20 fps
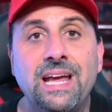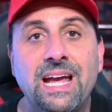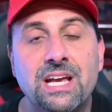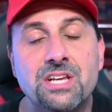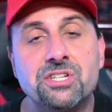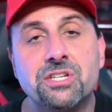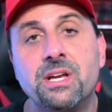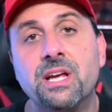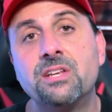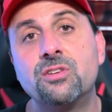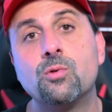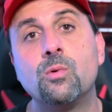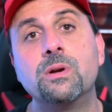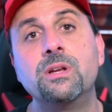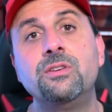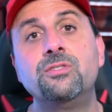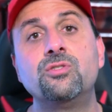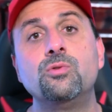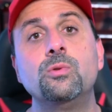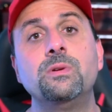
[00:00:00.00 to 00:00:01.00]
Hashtag
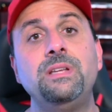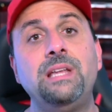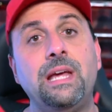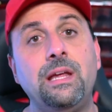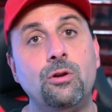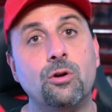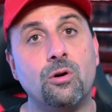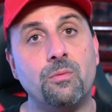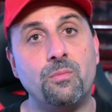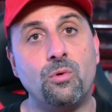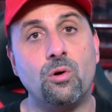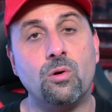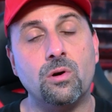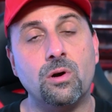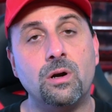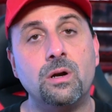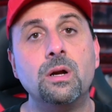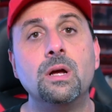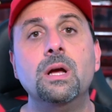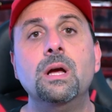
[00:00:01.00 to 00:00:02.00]
22 a day no
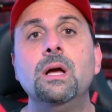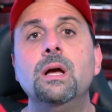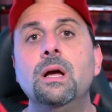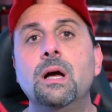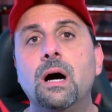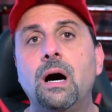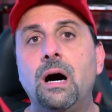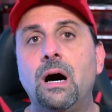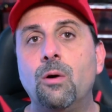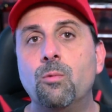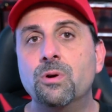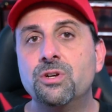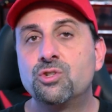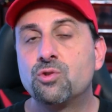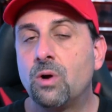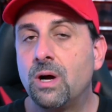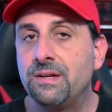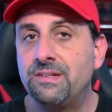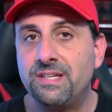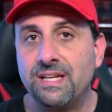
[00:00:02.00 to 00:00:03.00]
more. Uh, we're
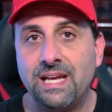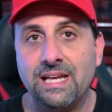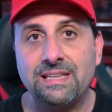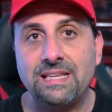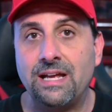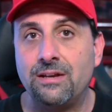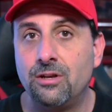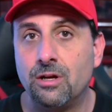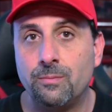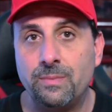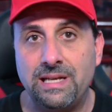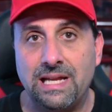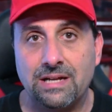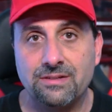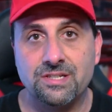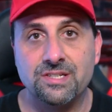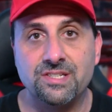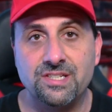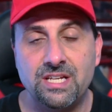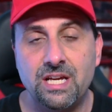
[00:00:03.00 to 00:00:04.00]
trying to get that number
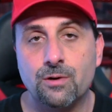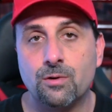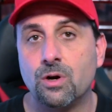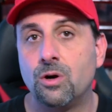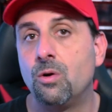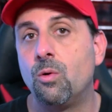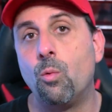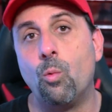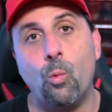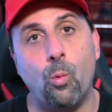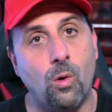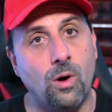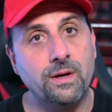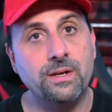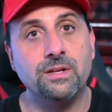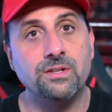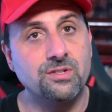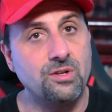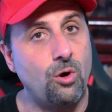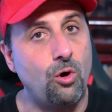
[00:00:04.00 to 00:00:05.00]
down to zero.
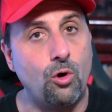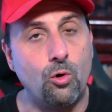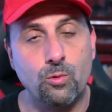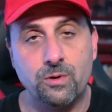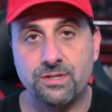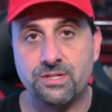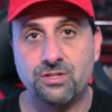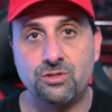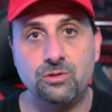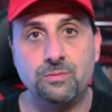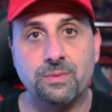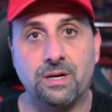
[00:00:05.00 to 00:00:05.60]
One is always too